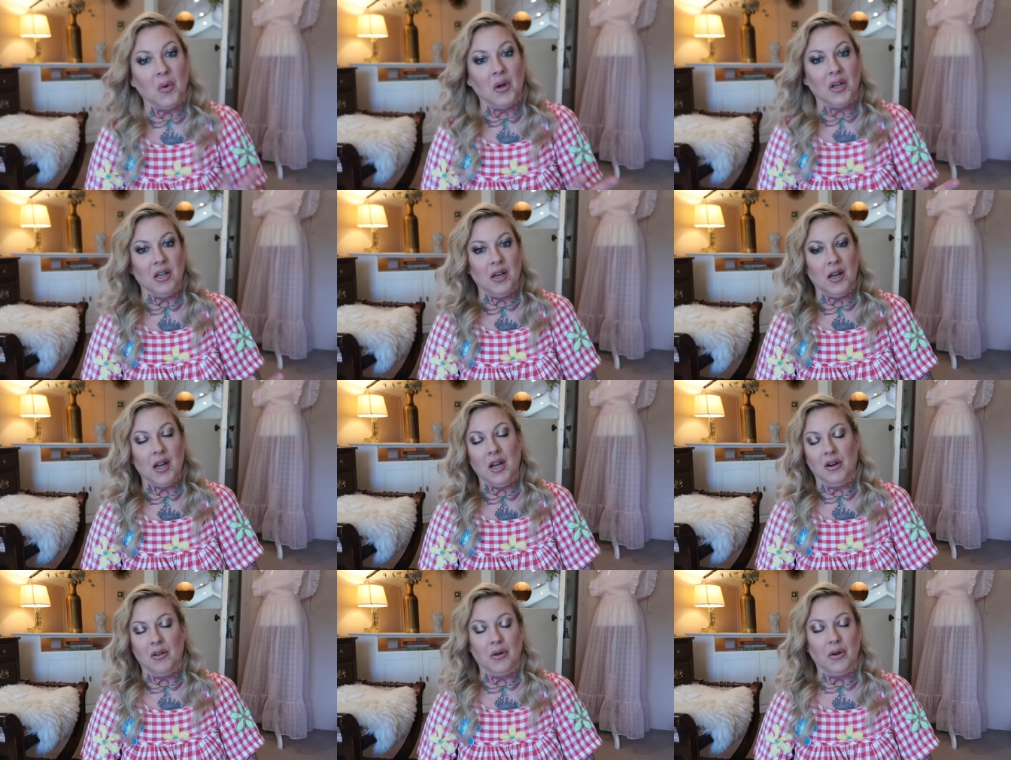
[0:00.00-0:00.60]
wanting to
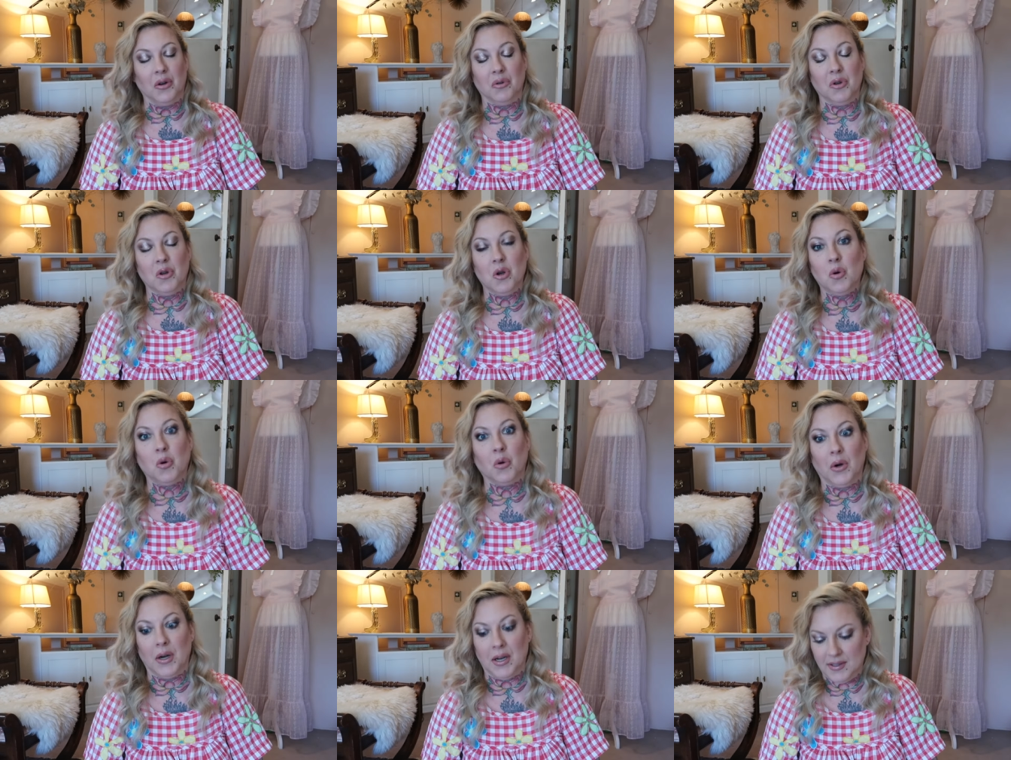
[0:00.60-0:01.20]
hear a
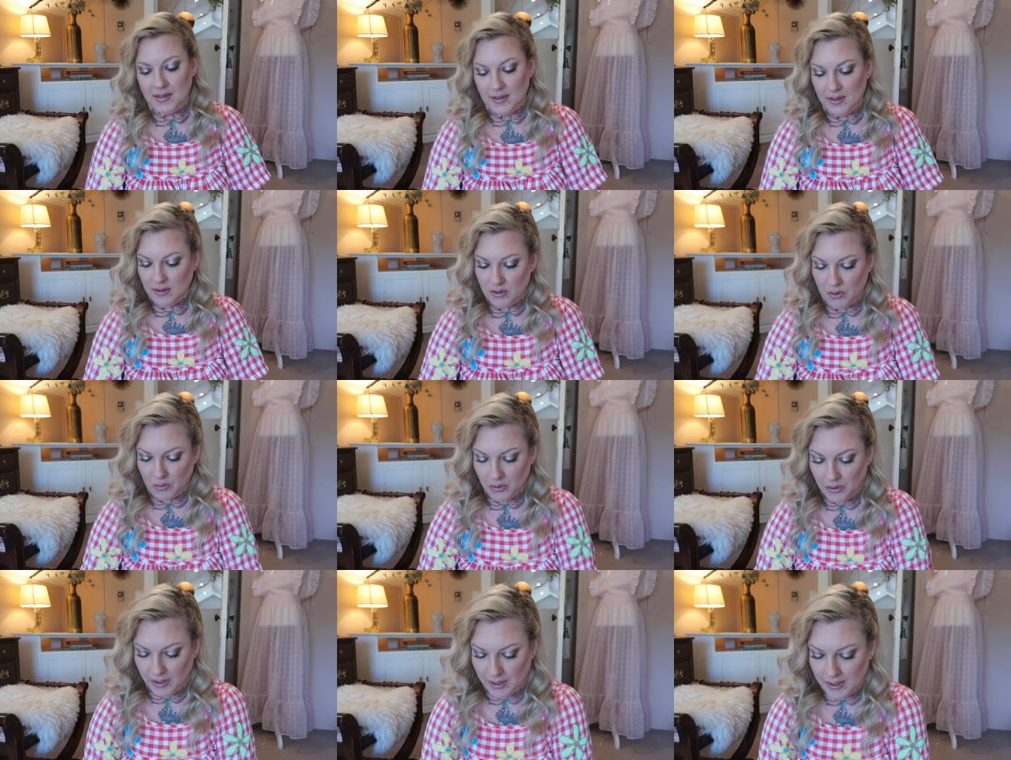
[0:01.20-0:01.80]
crazy
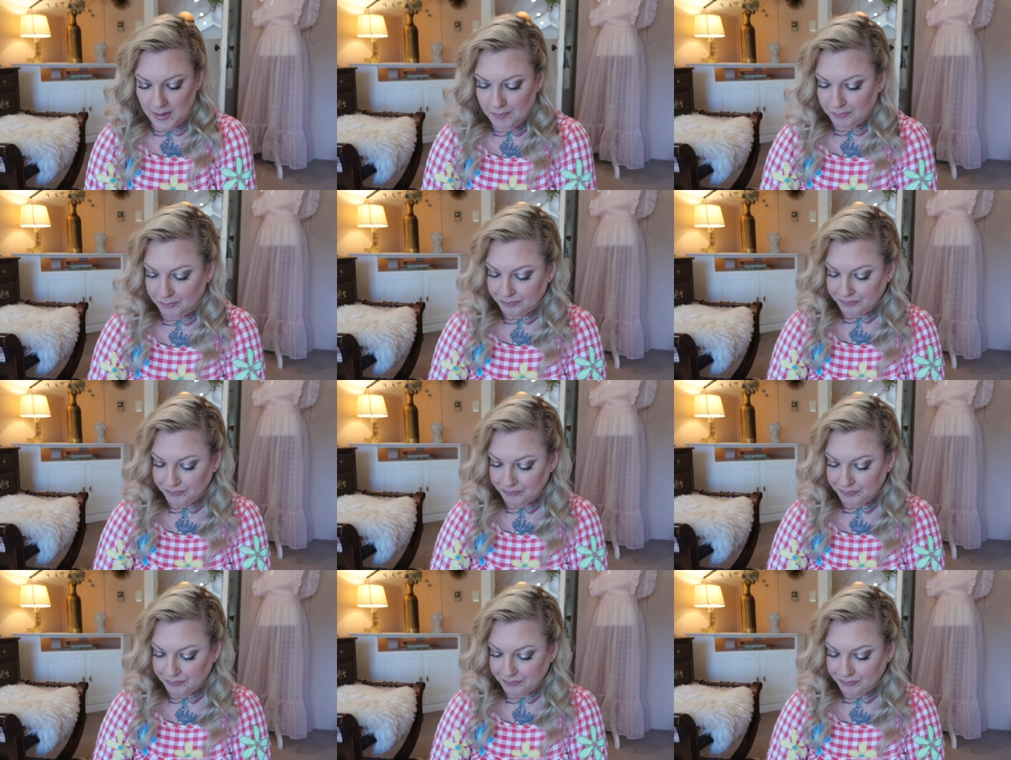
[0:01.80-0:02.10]
story,